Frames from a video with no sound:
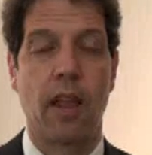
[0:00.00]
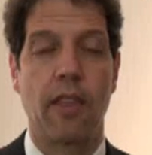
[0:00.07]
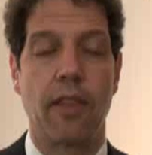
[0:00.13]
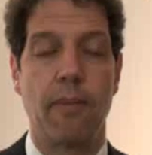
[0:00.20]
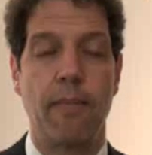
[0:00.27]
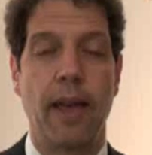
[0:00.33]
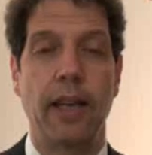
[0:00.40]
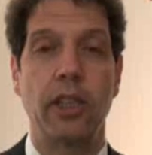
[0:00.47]
The
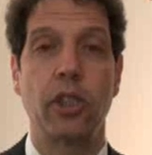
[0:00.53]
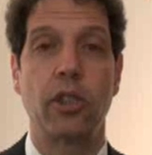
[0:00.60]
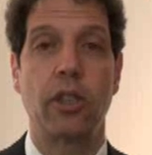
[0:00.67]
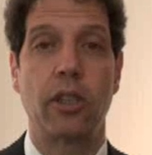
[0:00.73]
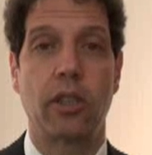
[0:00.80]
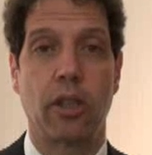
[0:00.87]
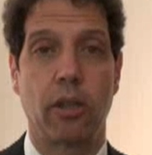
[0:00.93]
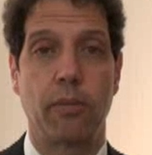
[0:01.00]
major
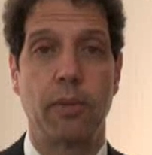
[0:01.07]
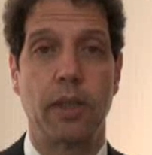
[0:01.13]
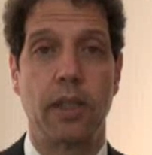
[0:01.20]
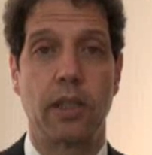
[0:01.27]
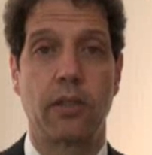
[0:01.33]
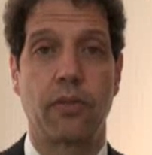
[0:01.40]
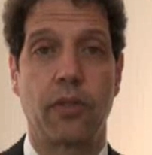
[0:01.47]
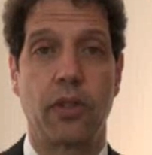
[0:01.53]

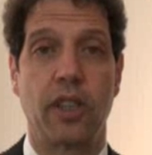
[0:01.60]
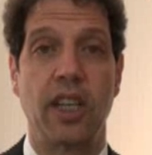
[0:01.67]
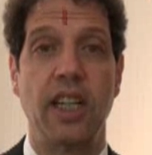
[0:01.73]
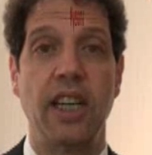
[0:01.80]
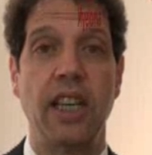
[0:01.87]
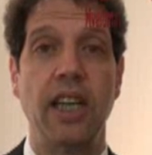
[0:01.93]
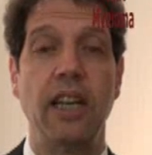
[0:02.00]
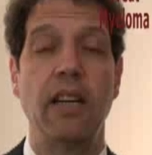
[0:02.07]
determinants for the
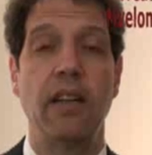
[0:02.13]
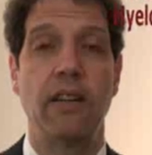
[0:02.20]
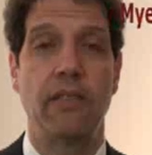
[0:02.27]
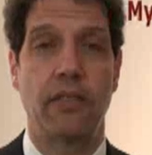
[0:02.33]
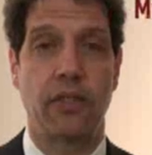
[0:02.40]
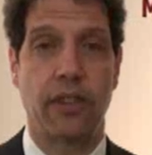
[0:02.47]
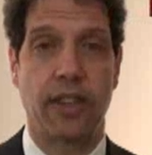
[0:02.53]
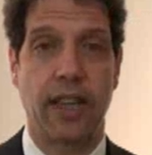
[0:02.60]
need
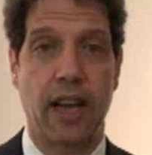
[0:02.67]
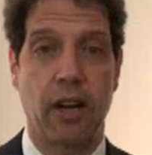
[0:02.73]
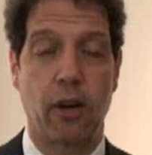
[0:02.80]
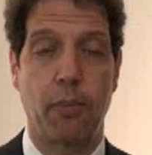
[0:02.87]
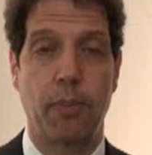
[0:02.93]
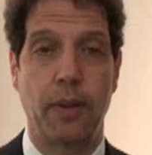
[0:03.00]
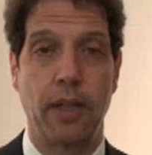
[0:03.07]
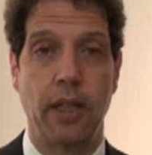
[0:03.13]
for
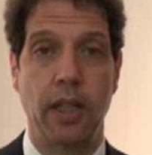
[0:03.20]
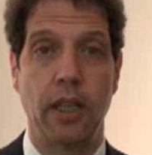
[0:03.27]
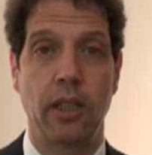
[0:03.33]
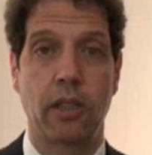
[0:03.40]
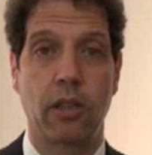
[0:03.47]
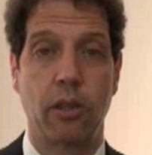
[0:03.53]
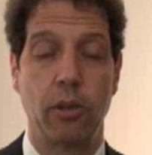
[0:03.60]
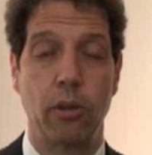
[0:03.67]
therapy
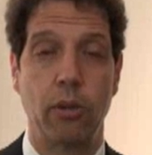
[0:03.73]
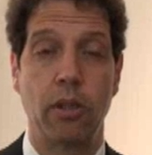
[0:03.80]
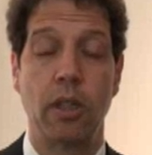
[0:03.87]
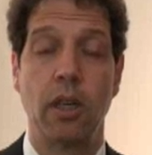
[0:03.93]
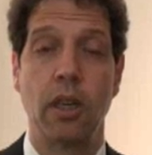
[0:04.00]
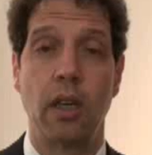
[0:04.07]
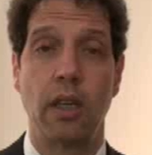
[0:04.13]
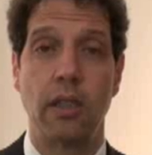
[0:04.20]
include
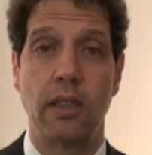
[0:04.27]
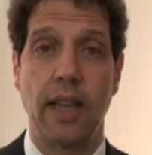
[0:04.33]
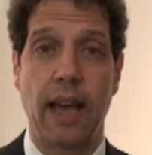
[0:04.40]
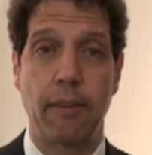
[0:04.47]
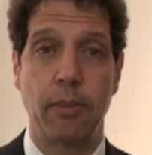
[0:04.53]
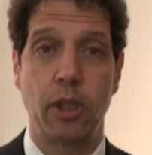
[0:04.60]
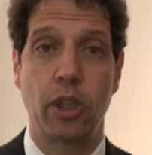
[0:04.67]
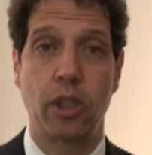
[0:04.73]

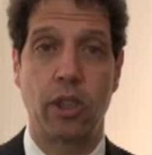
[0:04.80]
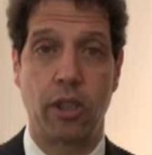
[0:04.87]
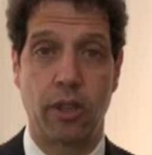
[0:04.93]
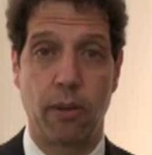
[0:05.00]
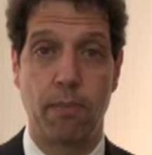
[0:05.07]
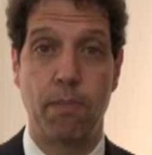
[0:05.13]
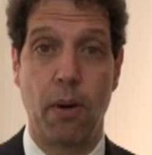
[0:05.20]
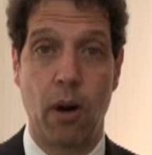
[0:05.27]
damage to the
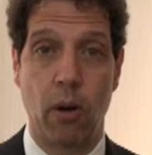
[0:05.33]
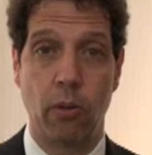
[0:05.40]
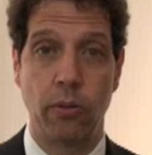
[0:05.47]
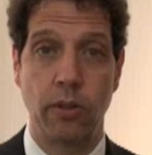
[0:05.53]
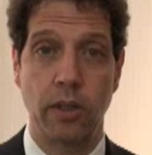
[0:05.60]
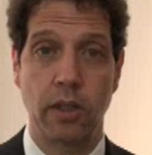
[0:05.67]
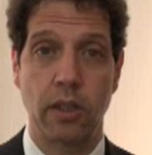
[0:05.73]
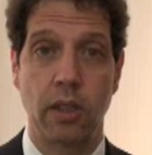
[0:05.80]

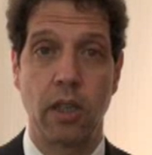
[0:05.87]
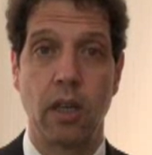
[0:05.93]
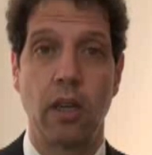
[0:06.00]
bones,